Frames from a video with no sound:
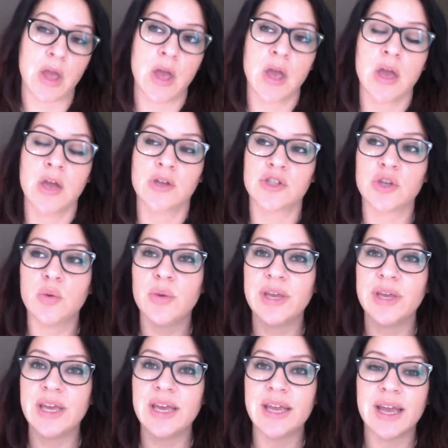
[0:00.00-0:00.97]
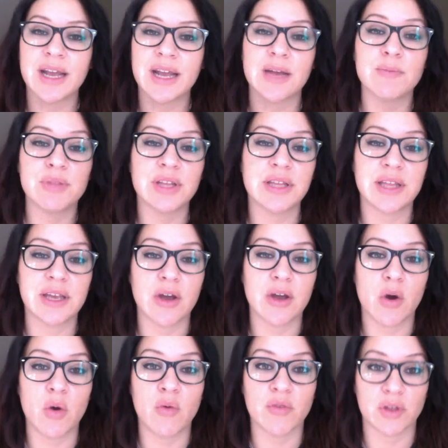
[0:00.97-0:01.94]
So we can get completely
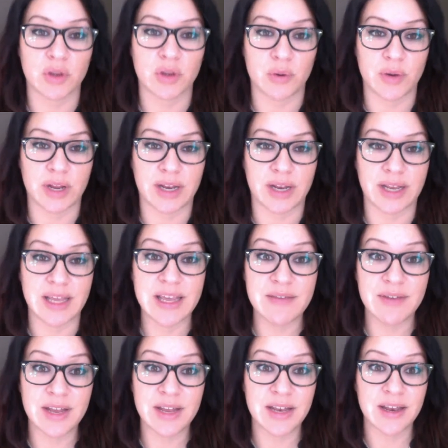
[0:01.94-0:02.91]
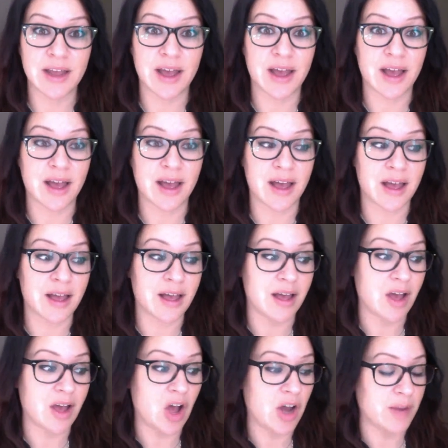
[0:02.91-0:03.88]
overloaded. Even uh,
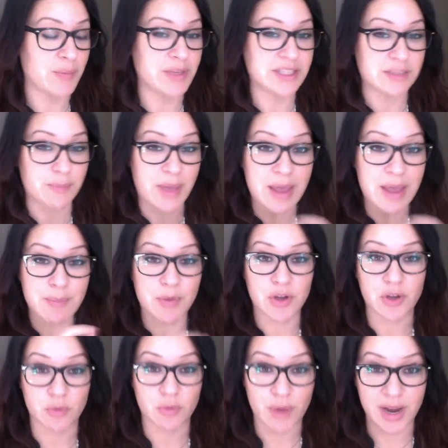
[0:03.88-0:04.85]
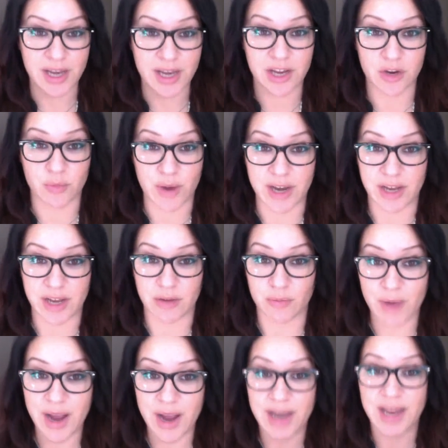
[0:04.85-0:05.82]
on a piece of paper, you're writing, you're writing, you're
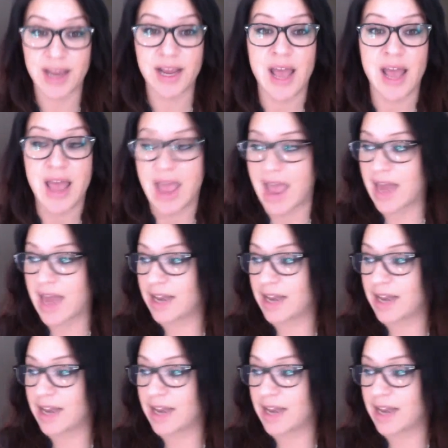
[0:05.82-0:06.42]
writing, and it's